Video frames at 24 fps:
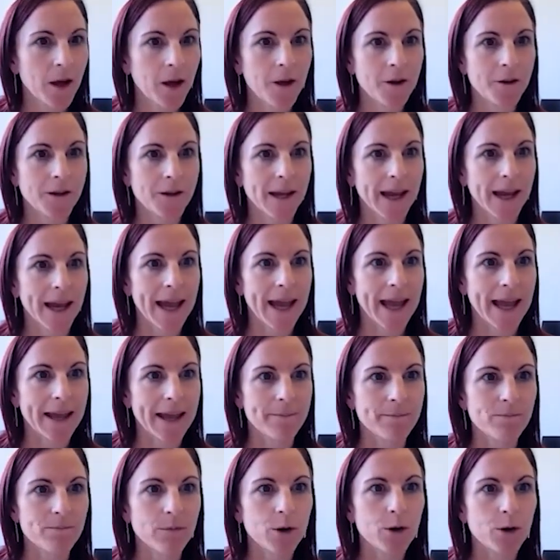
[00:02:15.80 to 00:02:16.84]
Okay,
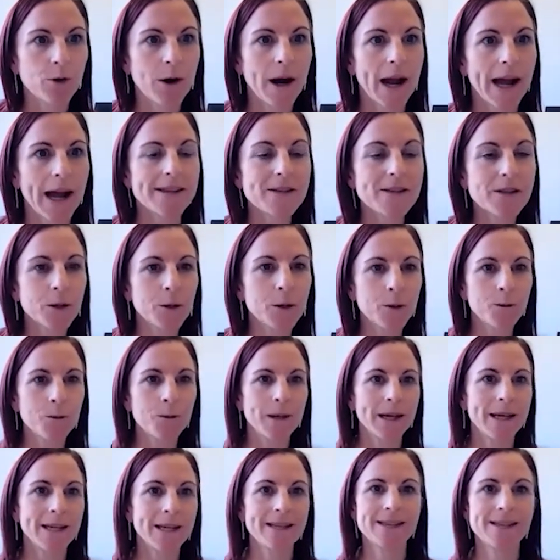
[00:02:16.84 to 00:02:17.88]
all right, so
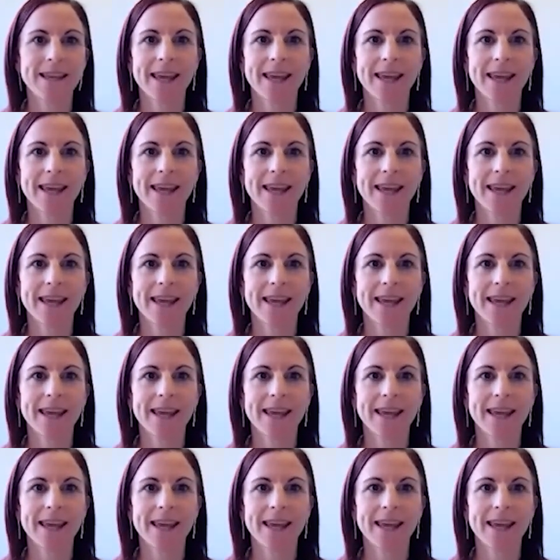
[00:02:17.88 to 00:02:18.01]
who is